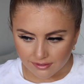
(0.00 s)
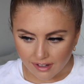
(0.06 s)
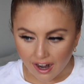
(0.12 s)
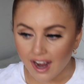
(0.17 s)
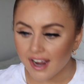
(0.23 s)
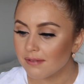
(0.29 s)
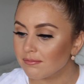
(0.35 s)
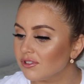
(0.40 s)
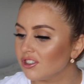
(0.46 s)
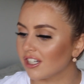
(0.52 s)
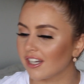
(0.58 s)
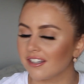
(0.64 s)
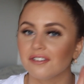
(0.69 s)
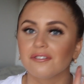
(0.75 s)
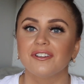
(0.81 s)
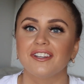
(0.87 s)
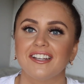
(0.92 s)
I am
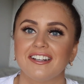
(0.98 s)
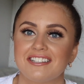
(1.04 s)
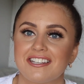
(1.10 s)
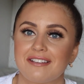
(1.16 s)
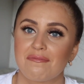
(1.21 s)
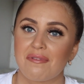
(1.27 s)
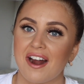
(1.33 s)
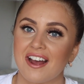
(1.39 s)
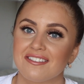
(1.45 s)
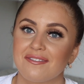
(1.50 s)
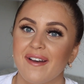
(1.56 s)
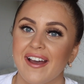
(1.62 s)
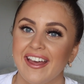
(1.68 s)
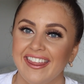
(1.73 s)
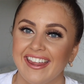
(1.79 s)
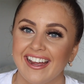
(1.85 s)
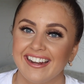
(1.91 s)
genuinely surprised
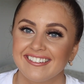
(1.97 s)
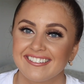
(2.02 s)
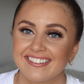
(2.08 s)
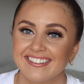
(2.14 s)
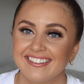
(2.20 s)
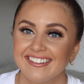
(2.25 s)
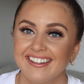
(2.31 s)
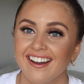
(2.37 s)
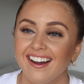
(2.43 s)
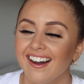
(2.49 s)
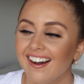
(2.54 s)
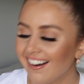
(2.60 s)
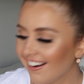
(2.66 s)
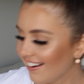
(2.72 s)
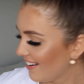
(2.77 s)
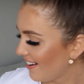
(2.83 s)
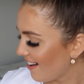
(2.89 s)
by
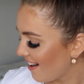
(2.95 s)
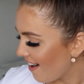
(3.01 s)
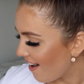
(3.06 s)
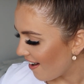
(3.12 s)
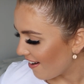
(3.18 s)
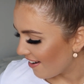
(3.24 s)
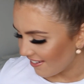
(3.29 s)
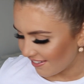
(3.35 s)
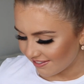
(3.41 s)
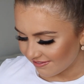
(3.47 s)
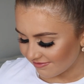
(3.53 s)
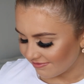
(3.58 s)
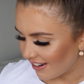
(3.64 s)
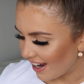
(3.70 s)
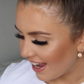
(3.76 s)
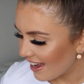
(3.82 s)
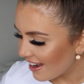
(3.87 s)
that.
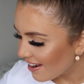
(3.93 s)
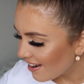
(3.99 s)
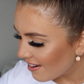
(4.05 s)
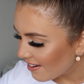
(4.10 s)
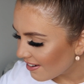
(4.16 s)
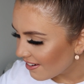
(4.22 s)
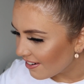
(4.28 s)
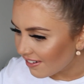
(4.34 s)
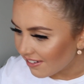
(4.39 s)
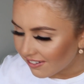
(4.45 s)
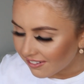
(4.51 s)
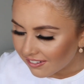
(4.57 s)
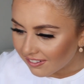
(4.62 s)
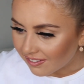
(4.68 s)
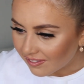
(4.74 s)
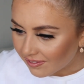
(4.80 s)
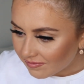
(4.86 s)

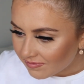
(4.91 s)
Wow.